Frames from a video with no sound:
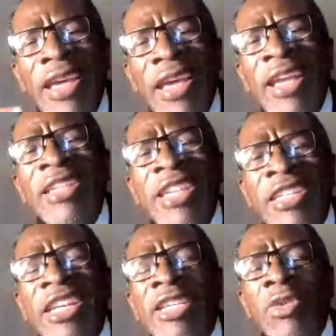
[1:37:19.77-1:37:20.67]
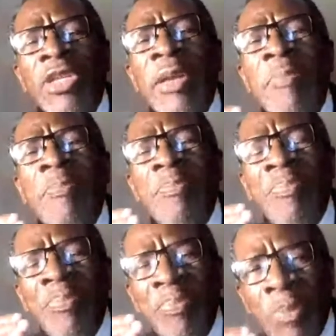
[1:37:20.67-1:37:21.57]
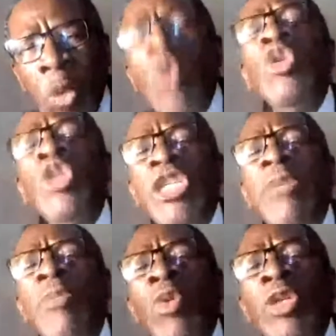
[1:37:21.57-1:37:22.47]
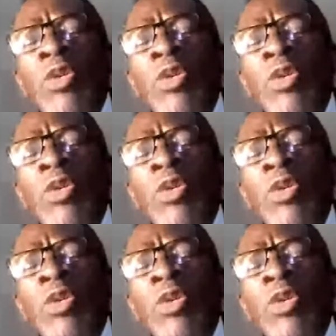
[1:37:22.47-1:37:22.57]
HH has got a good team which